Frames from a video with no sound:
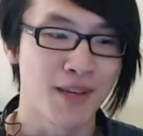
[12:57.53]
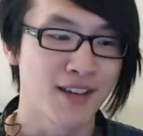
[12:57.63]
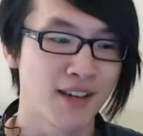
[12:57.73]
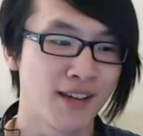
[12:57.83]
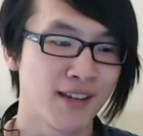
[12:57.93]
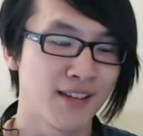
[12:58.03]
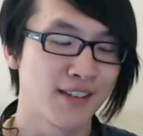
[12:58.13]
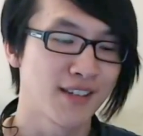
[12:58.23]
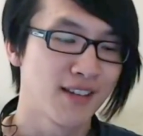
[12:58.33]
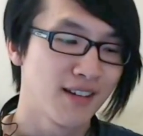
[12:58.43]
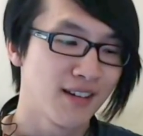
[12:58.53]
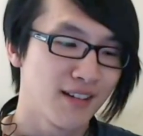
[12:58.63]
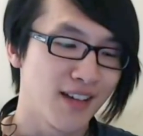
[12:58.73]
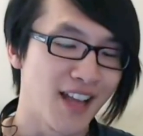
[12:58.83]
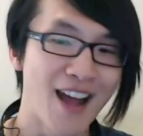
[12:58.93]
because
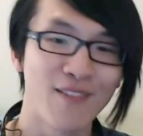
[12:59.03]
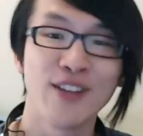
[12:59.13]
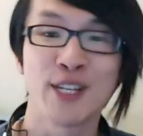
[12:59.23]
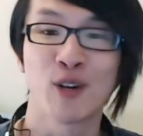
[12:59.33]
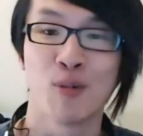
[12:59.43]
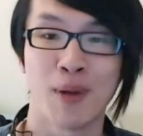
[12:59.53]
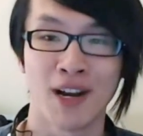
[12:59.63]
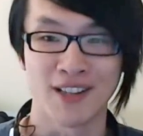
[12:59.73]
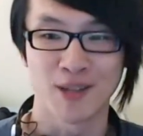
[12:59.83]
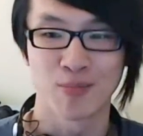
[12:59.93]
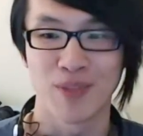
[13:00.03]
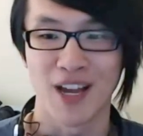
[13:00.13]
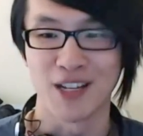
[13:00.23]
it had physical buttons,